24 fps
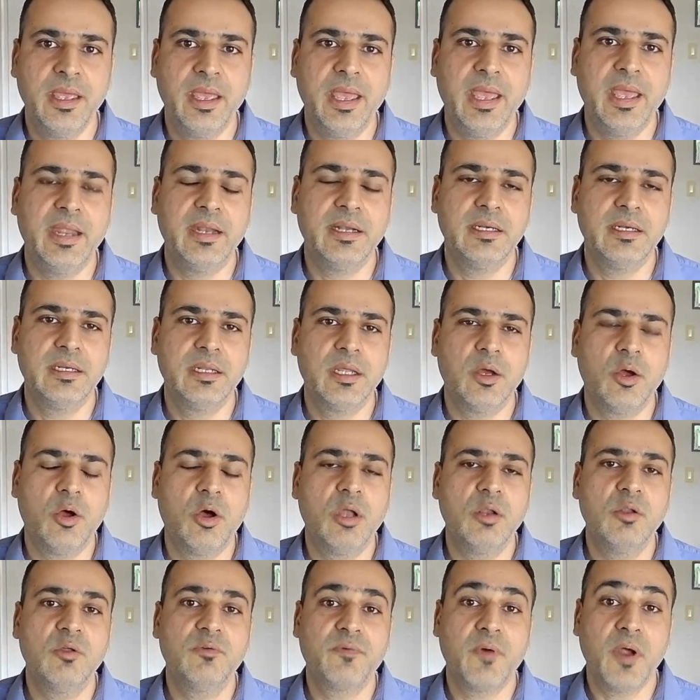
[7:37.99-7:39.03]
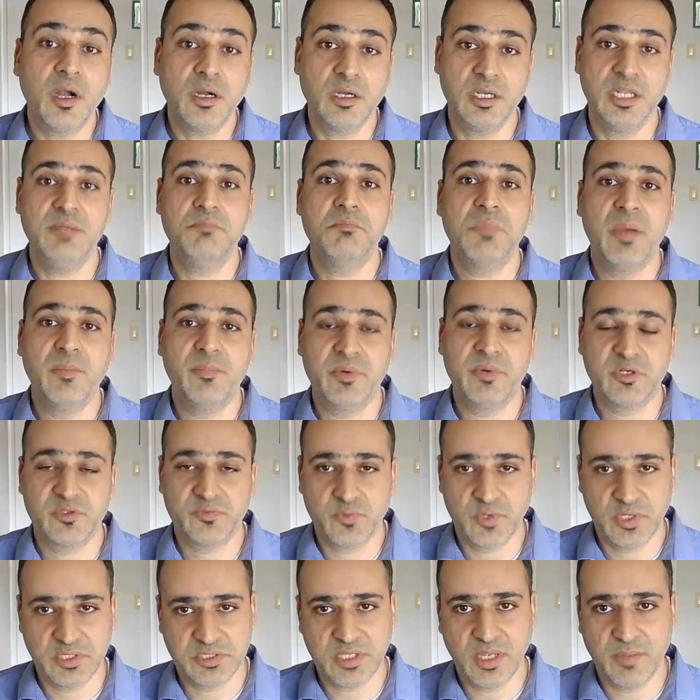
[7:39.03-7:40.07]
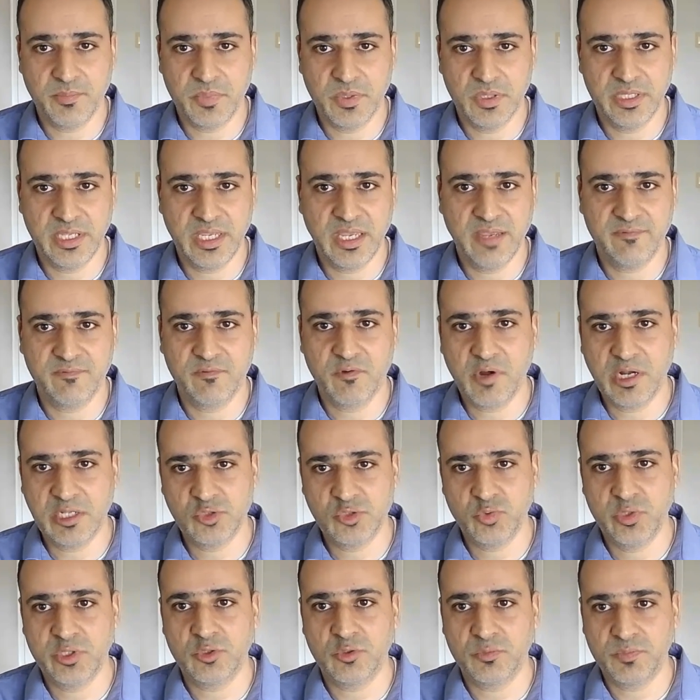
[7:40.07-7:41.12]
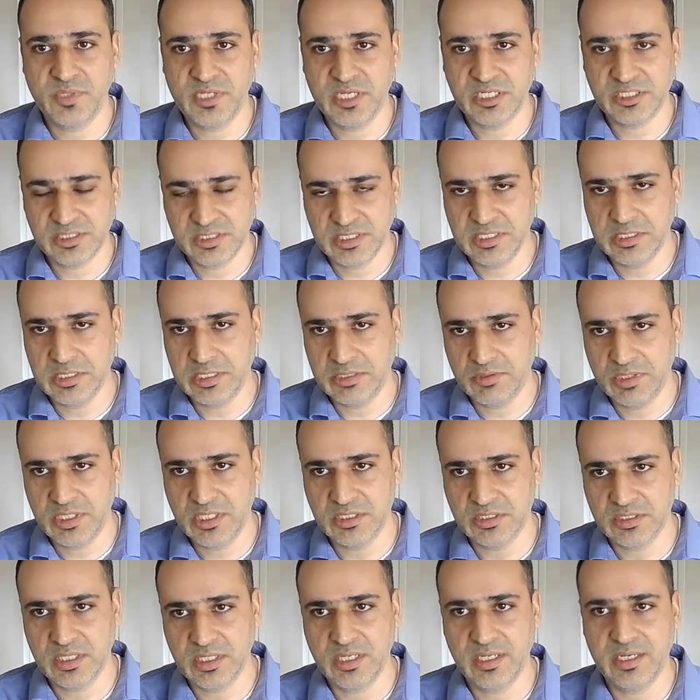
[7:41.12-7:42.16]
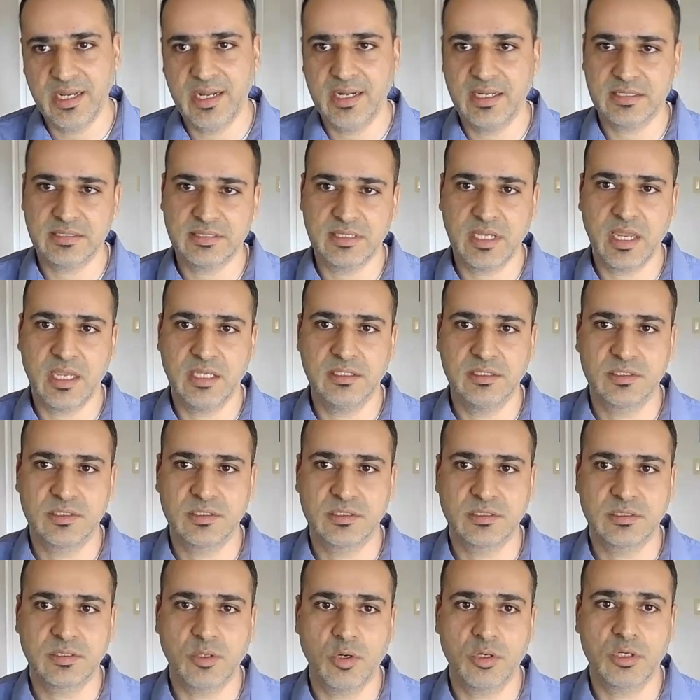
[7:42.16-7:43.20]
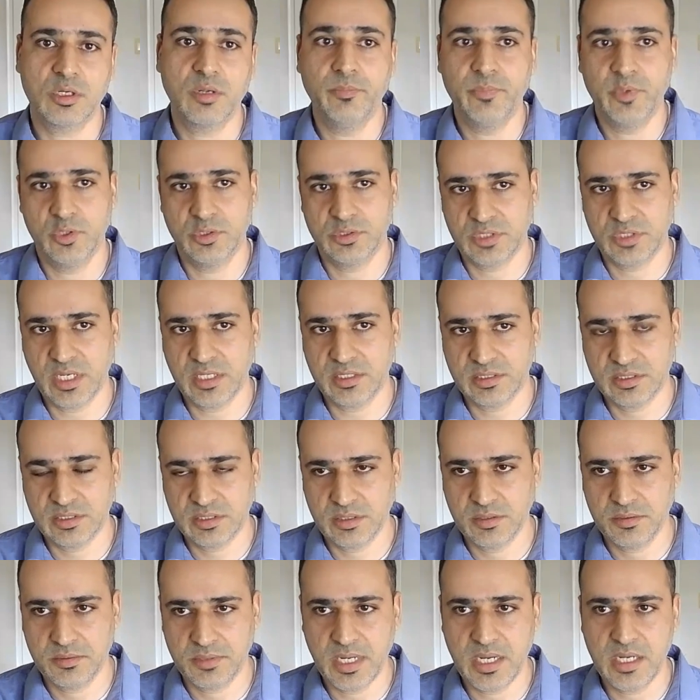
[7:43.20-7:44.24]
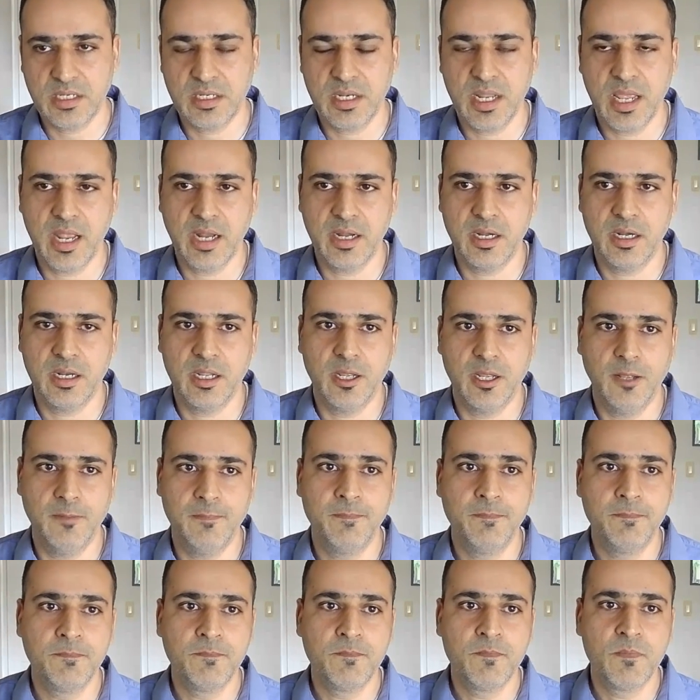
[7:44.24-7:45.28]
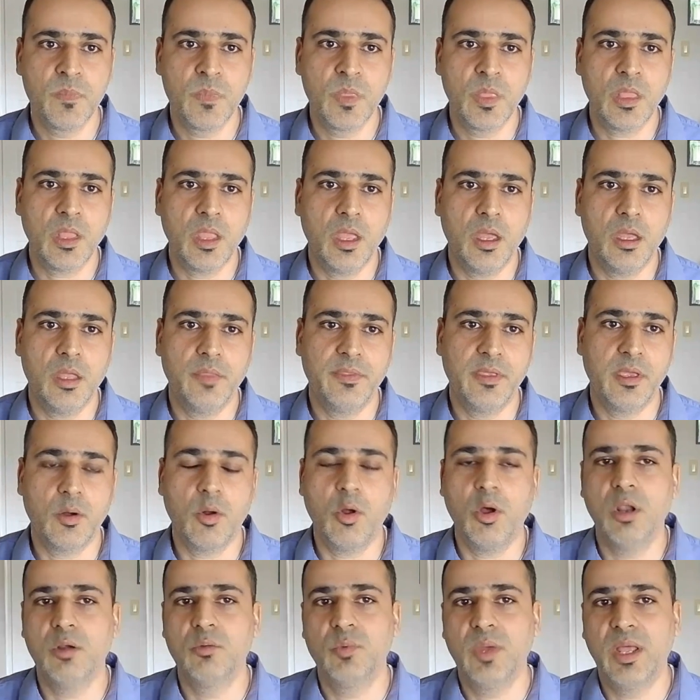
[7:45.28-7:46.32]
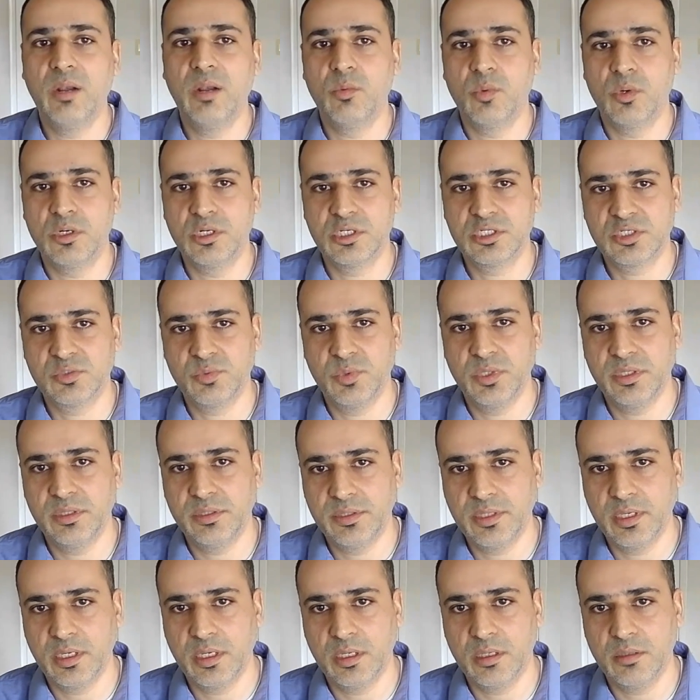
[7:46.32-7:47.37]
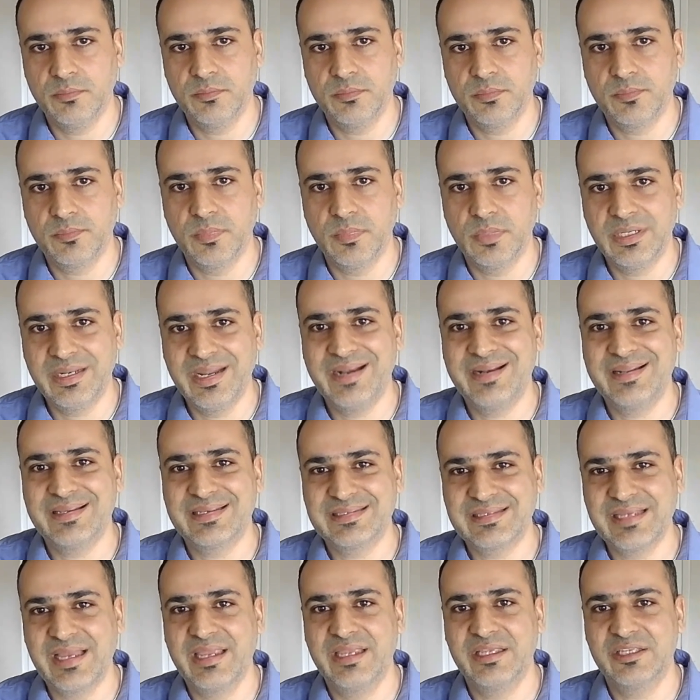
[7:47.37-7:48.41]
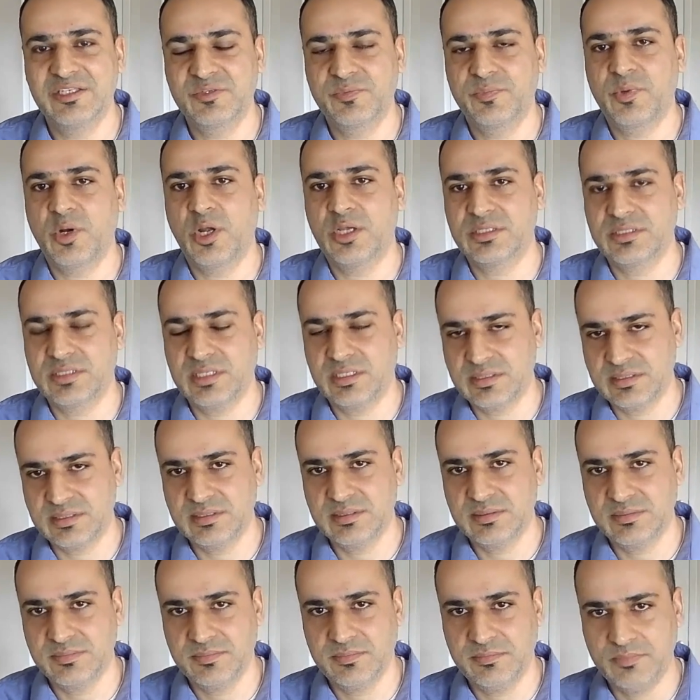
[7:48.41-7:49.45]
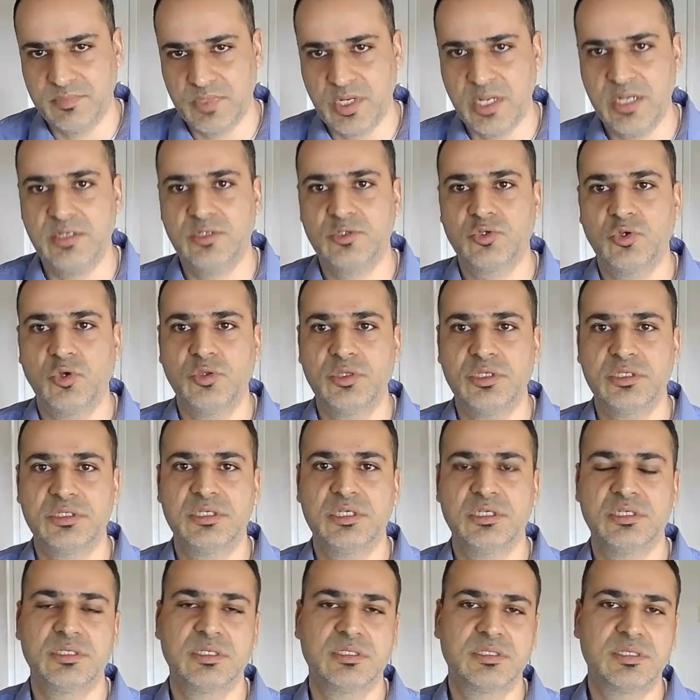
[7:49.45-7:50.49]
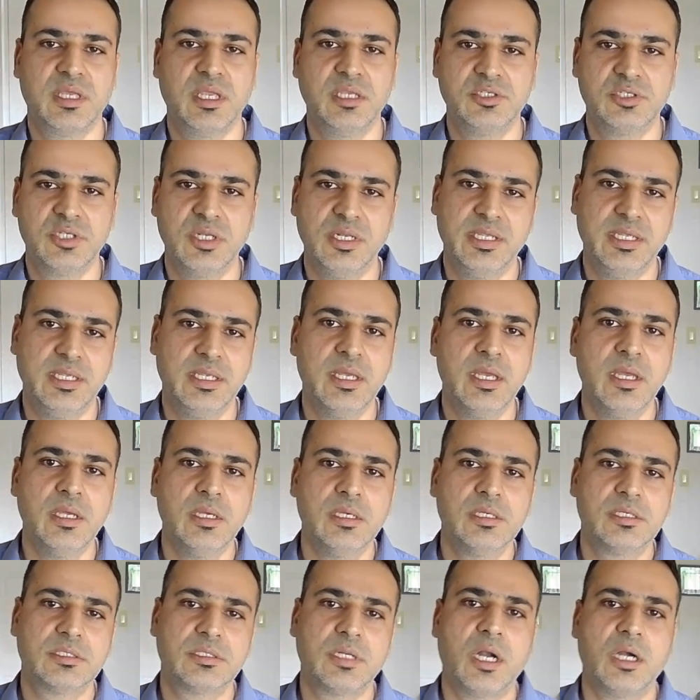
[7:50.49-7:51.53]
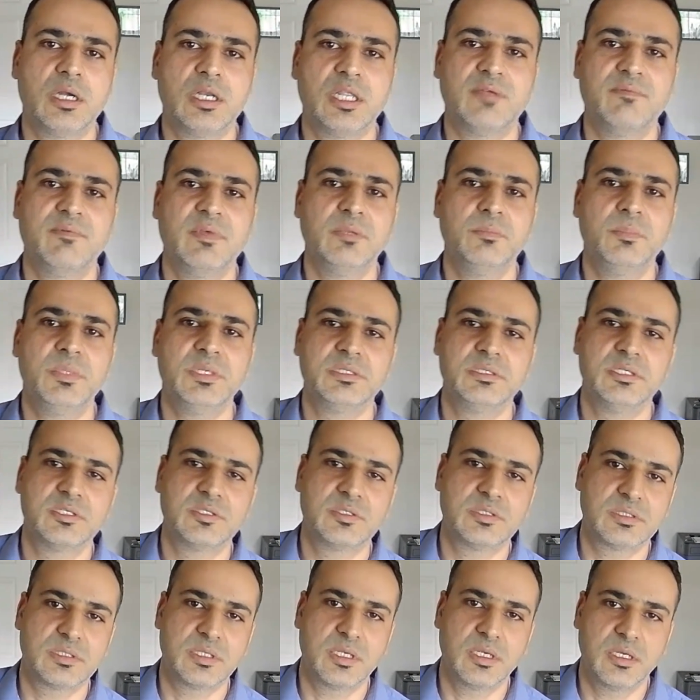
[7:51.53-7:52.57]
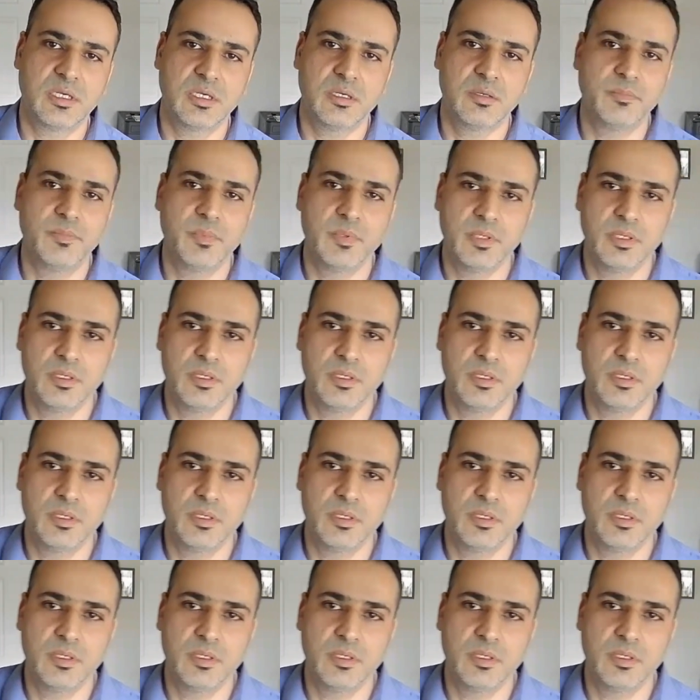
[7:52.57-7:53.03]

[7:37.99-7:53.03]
And all of our team members, for example, they have graduate or PhD degrees in data science or computer science, right? And they are all well versed with data science process, right? So this is essentially starting with business, a